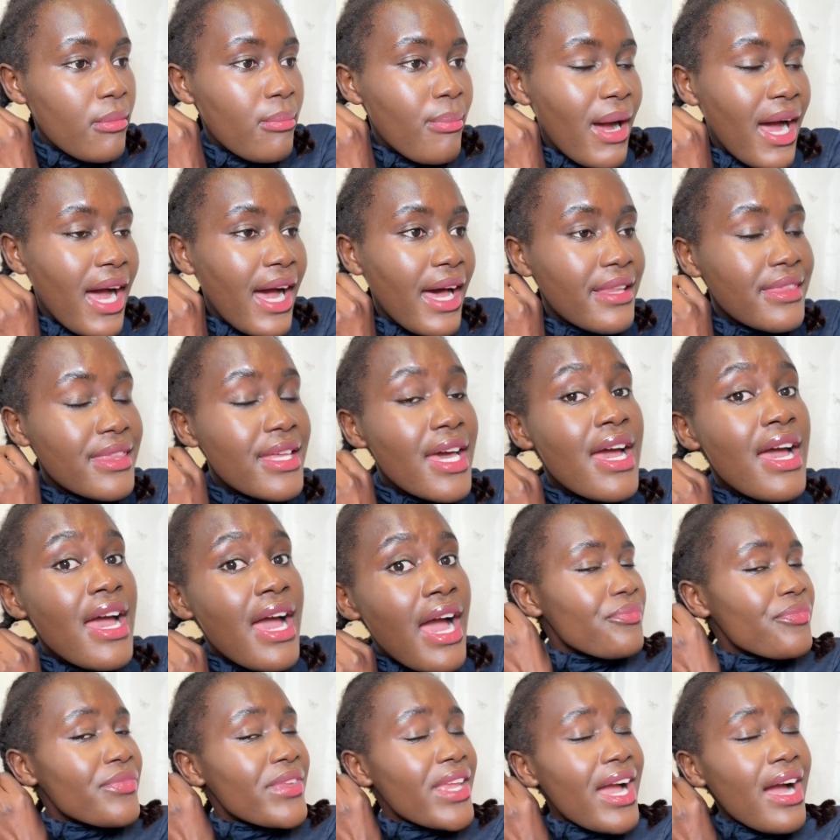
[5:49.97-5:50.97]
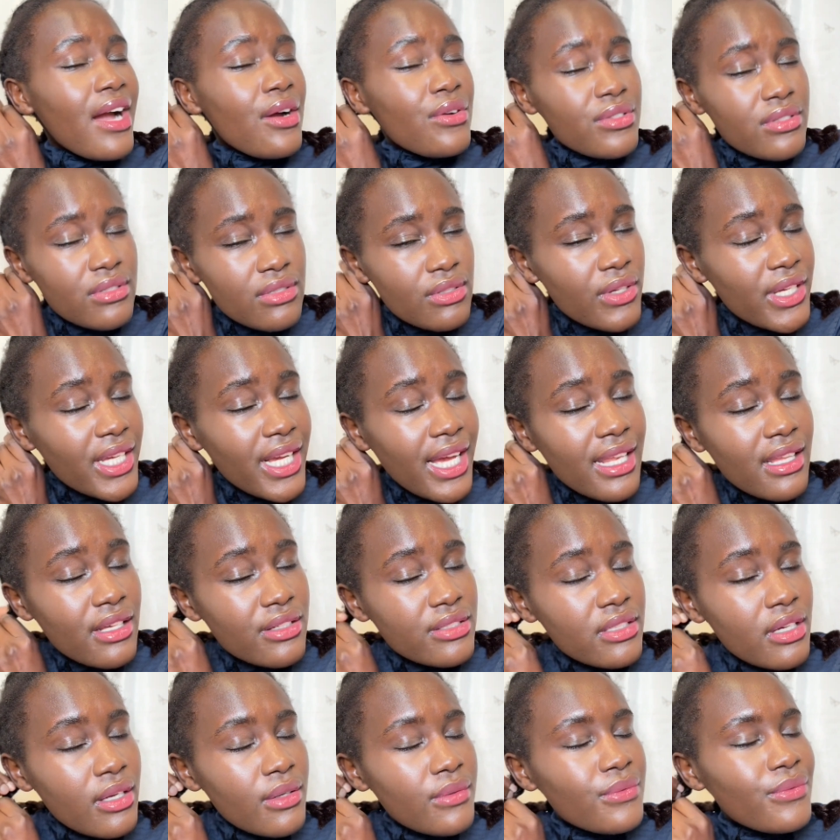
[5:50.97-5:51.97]
birth, I was doing a
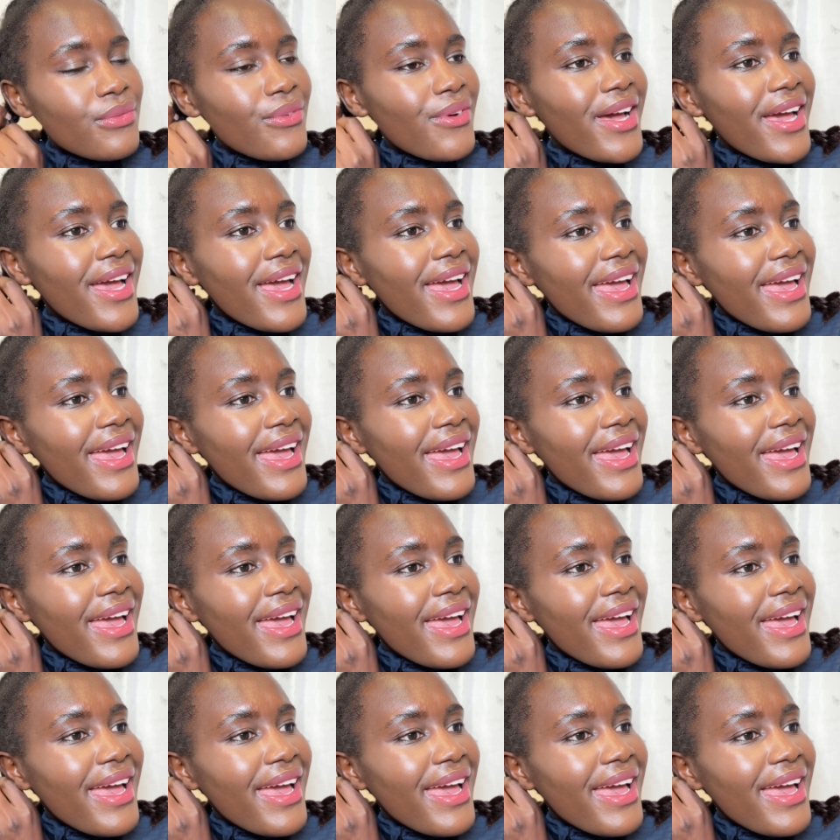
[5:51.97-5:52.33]
lot of